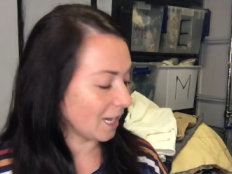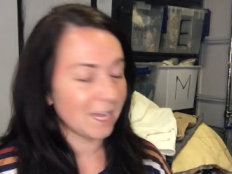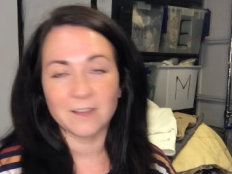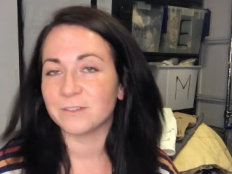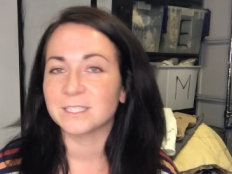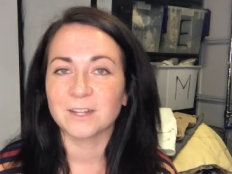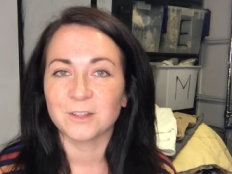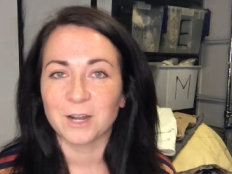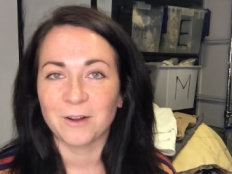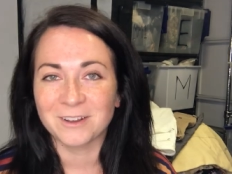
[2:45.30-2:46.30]
I have to sit
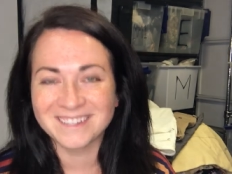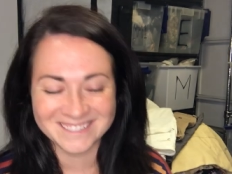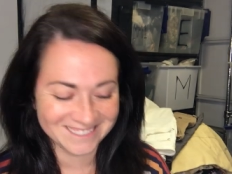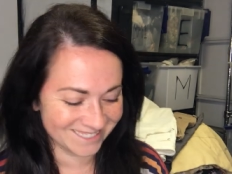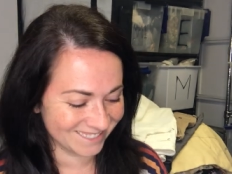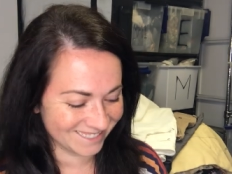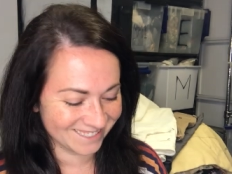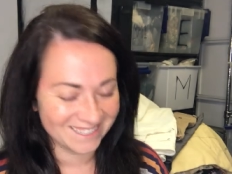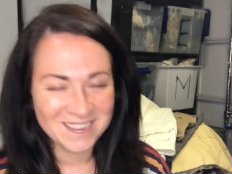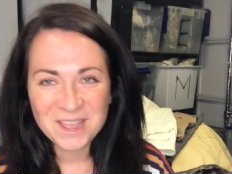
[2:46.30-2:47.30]
on the
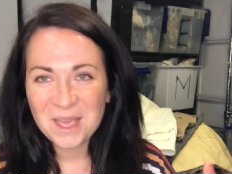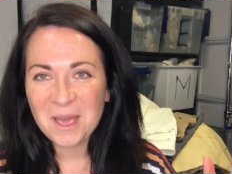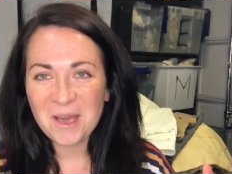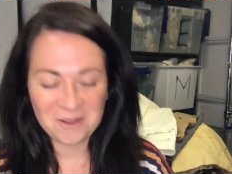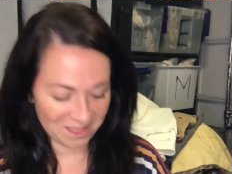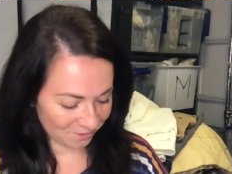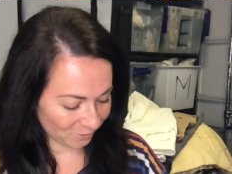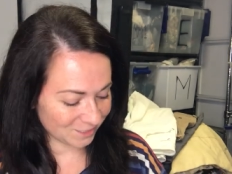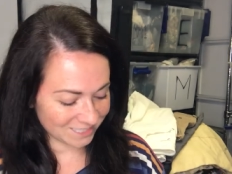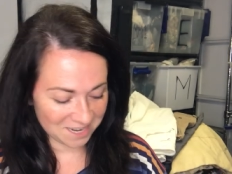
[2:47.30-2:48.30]
ground. Okay, the
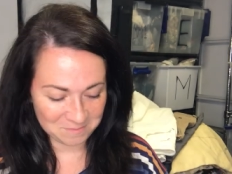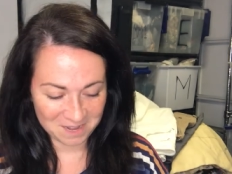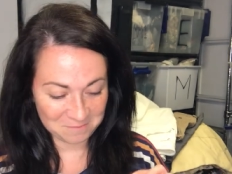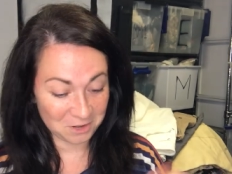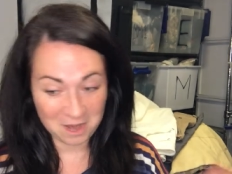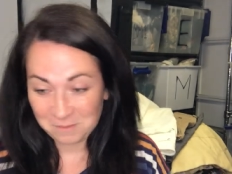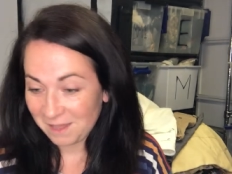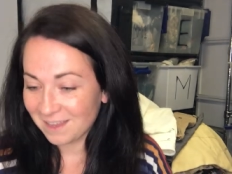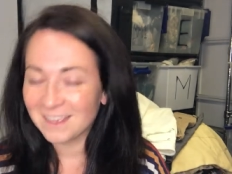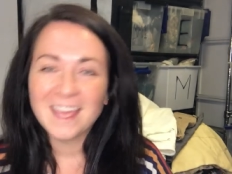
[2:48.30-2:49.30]
first item that I'm
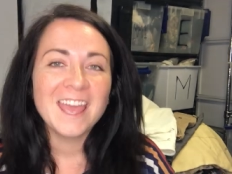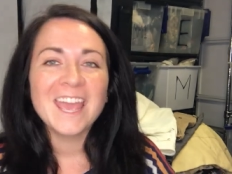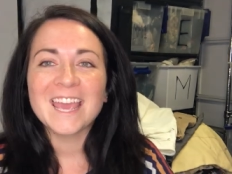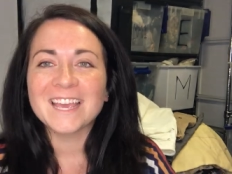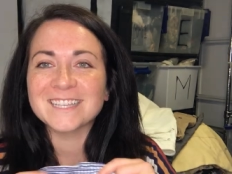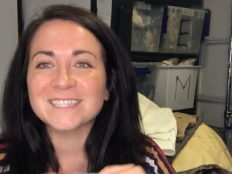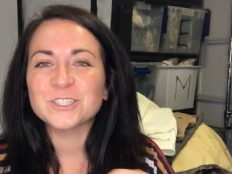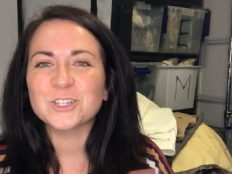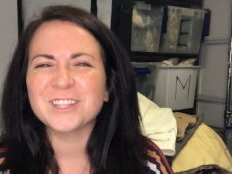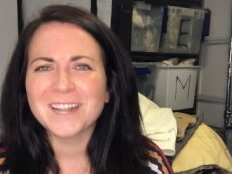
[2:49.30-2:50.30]
grabbing is
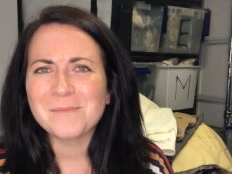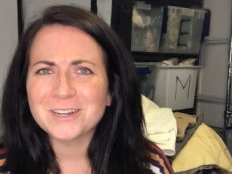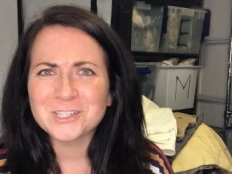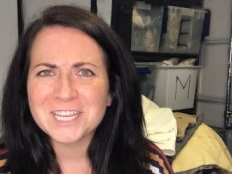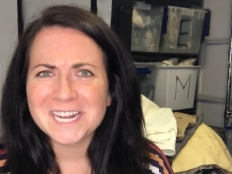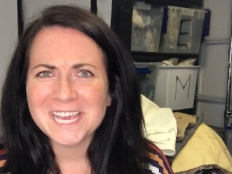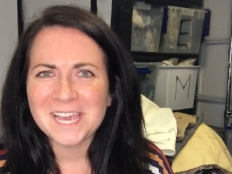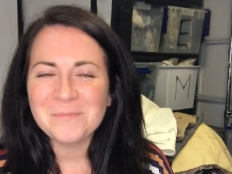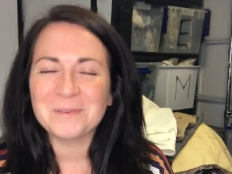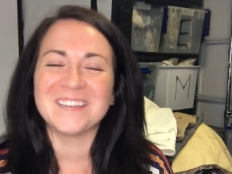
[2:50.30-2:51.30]
this shirt that I'm actually gonna
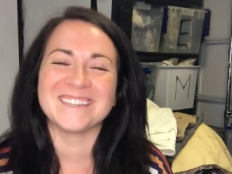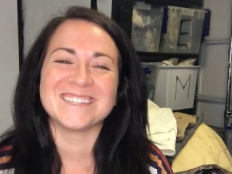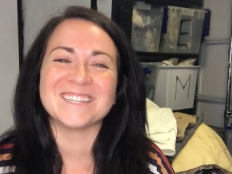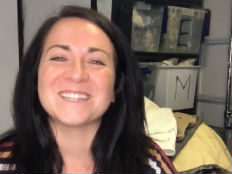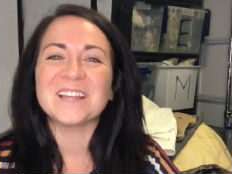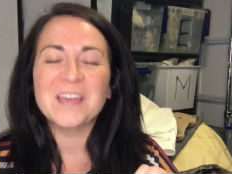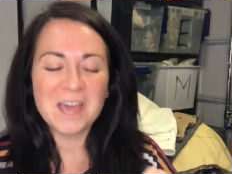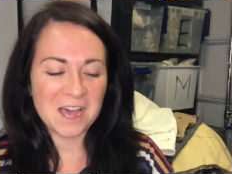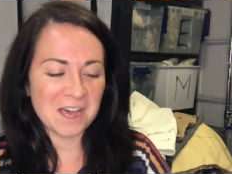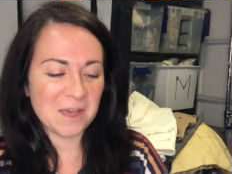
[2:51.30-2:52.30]
keep.
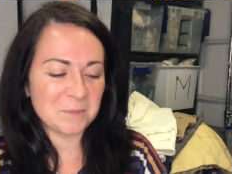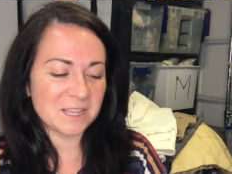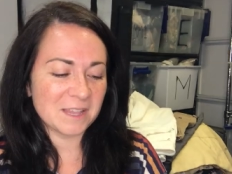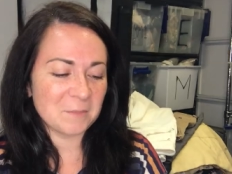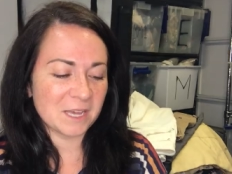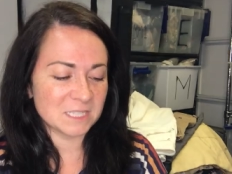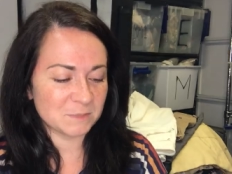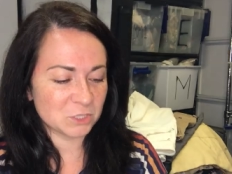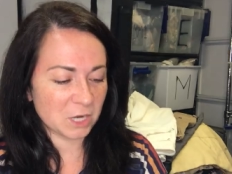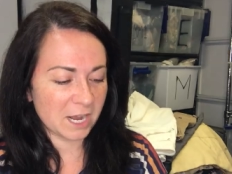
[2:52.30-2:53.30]
I'm gonna let my
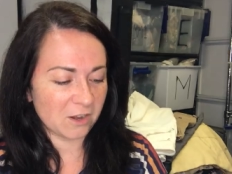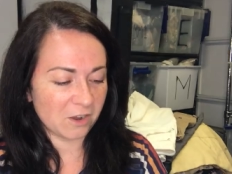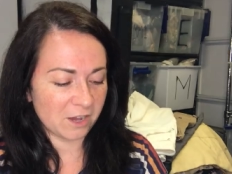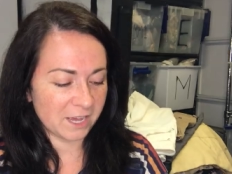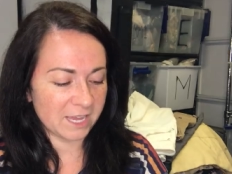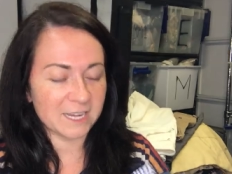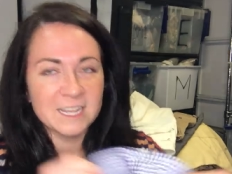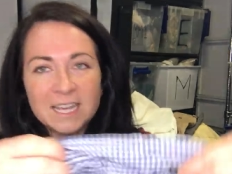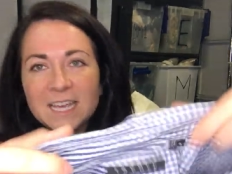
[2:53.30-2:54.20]
husband try it on.